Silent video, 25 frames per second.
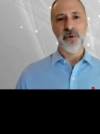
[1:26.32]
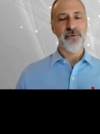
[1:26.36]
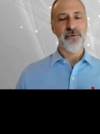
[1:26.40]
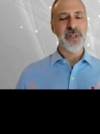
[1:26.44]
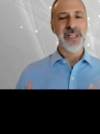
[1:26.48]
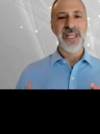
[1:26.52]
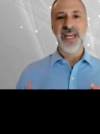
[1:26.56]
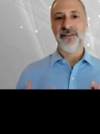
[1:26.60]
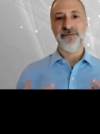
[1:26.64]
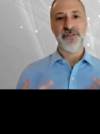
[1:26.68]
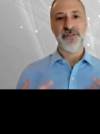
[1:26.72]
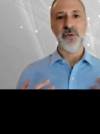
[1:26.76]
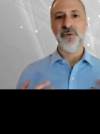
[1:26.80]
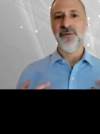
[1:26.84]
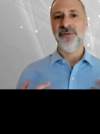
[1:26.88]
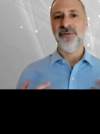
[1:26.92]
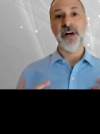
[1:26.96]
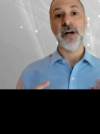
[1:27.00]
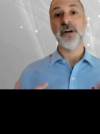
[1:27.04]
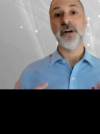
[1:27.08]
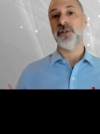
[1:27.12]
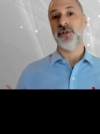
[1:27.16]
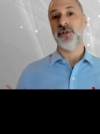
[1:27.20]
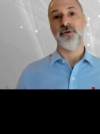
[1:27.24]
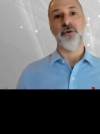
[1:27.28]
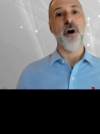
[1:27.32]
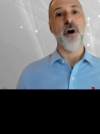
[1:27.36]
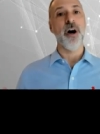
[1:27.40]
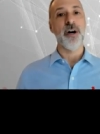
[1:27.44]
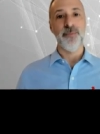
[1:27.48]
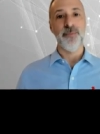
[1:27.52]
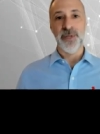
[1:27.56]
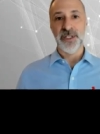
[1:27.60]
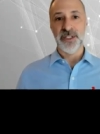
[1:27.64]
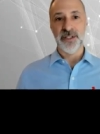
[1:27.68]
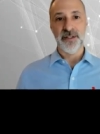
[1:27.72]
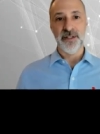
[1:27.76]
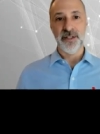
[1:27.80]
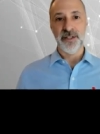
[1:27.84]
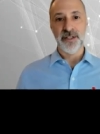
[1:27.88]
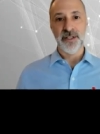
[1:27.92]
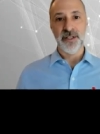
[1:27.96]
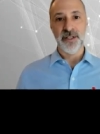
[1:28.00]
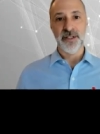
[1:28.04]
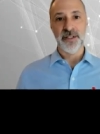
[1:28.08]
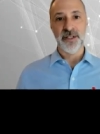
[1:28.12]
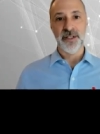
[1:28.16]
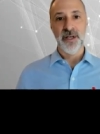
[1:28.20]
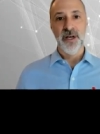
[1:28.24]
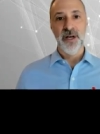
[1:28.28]
really have two very strong
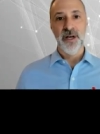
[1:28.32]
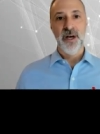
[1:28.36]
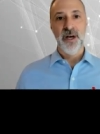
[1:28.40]
businesses.